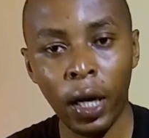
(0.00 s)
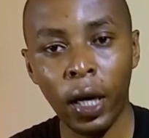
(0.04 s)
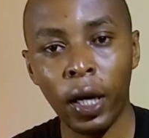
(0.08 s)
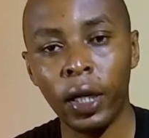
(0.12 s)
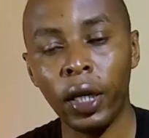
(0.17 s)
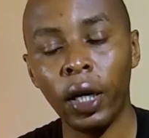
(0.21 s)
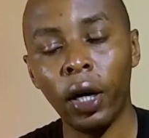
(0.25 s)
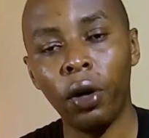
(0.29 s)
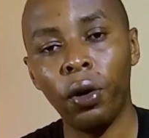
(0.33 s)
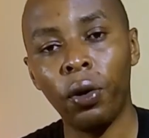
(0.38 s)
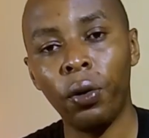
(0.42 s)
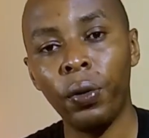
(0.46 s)

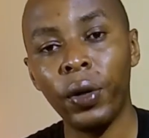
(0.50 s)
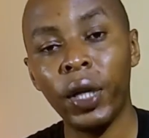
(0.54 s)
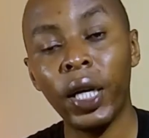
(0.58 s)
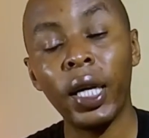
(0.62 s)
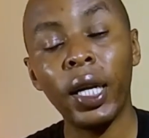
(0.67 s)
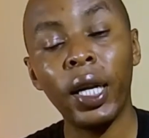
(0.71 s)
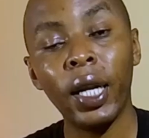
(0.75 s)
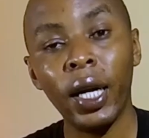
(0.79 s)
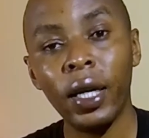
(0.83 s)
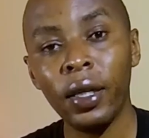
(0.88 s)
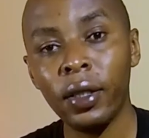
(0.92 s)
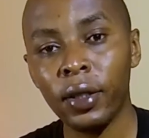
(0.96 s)
Now, with a
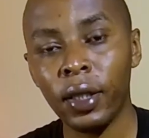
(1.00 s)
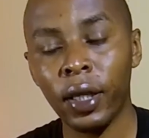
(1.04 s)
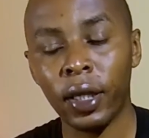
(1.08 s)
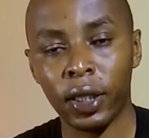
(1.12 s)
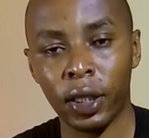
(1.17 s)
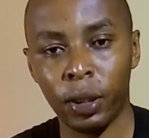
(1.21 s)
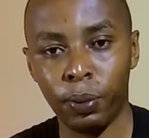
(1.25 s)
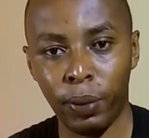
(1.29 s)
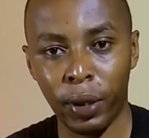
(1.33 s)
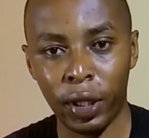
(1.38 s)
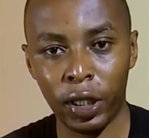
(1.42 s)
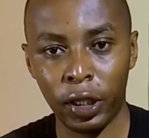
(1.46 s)
last
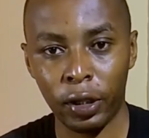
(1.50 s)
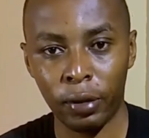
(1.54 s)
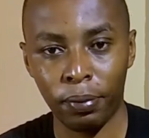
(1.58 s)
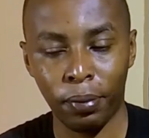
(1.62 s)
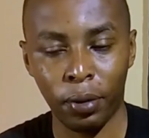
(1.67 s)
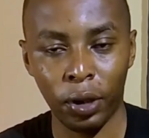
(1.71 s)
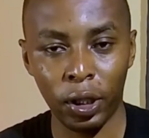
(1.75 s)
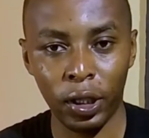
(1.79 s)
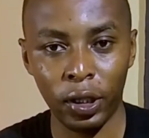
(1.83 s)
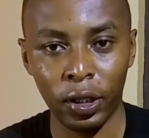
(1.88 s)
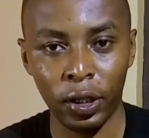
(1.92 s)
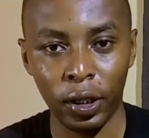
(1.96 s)
expense
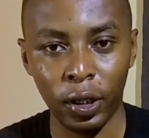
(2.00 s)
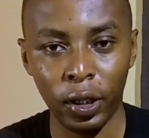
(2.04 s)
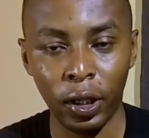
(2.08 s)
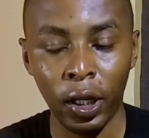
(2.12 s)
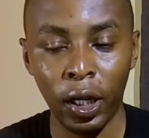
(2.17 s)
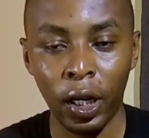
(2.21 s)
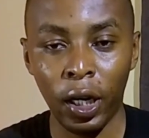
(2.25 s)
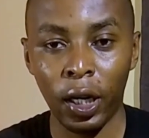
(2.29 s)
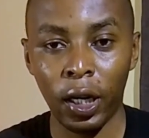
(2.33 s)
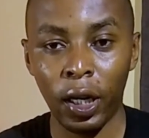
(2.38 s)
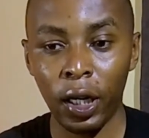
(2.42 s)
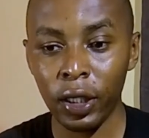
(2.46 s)
policy,
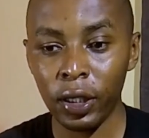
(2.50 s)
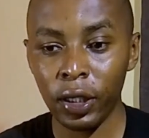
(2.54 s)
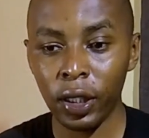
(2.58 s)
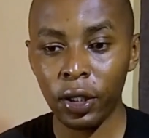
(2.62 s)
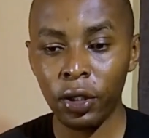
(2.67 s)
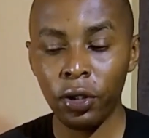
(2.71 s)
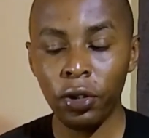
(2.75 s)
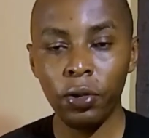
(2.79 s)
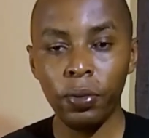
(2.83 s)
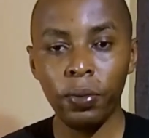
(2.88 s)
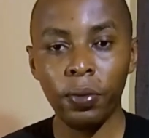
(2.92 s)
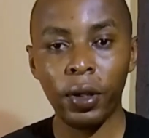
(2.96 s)
let's
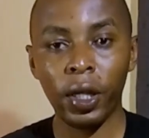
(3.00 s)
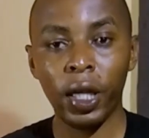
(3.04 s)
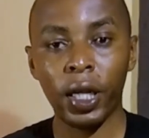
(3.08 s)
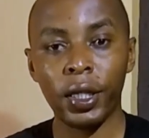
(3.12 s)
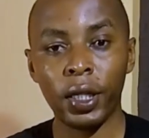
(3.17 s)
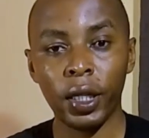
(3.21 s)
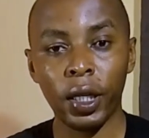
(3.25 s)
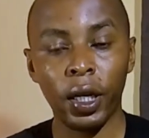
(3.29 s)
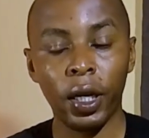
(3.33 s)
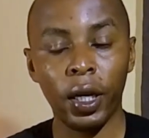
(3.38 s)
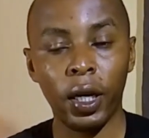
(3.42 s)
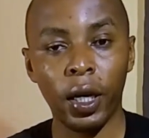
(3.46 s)
assume that
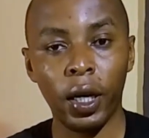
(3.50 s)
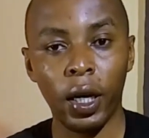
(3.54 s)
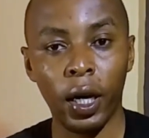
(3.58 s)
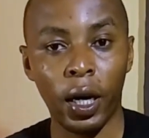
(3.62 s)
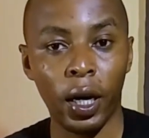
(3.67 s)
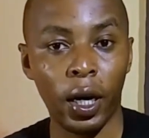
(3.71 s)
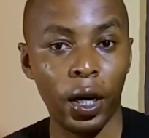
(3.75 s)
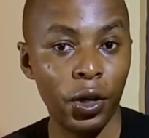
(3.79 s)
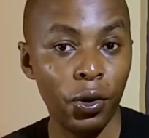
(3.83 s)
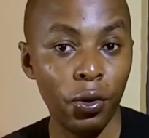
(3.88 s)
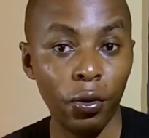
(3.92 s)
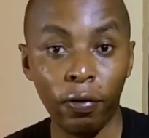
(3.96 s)

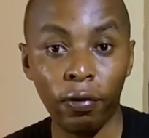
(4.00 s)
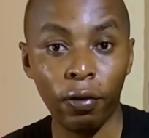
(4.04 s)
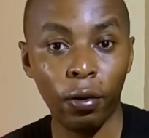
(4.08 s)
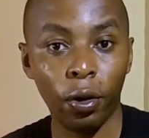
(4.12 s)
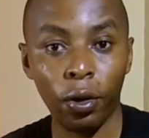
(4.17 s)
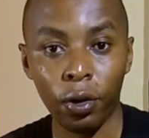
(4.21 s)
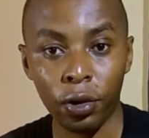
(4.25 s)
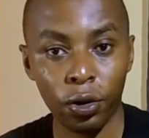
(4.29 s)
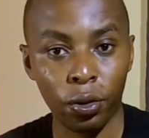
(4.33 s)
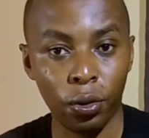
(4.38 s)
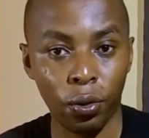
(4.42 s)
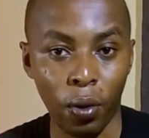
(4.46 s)
you've
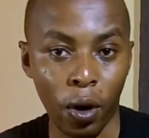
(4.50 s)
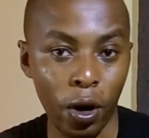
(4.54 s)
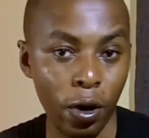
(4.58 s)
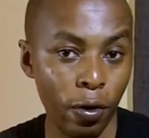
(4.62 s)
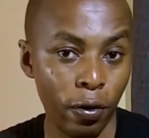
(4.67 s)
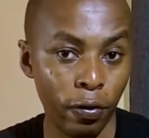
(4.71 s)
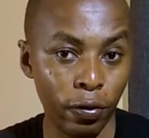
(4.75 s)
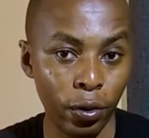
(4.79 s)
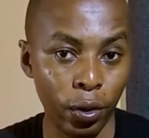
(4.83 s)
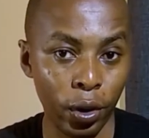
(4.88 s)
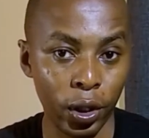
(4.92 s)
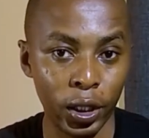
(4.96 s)
lost one
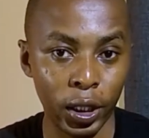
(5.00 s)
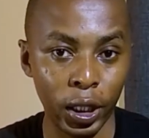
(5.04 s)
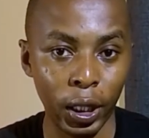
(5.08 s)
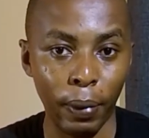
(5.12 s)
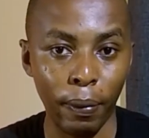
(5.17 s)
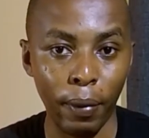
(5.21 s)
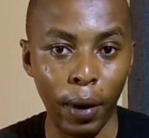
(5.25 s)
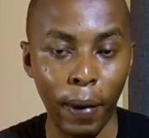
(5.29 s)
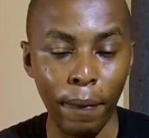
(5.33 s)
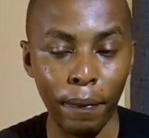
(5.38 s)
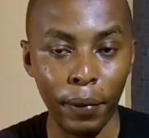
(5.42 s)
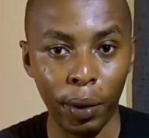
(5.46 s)
of your
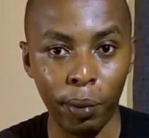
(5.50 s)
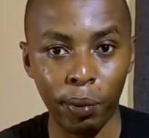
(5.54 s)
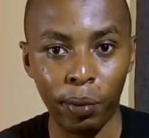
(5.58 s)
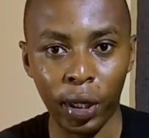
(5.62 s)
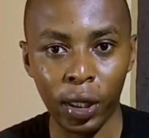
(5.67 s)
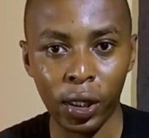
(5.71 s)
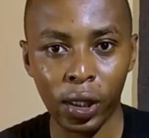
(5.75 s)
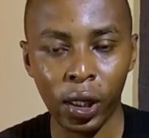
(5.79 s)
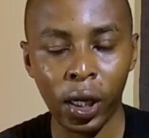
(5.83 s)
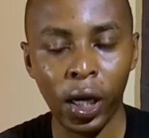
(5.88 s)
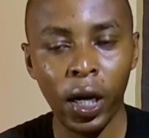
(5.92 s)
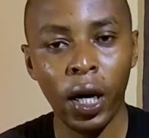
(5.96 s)
Chama
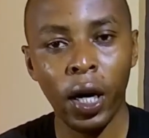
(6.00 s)
members.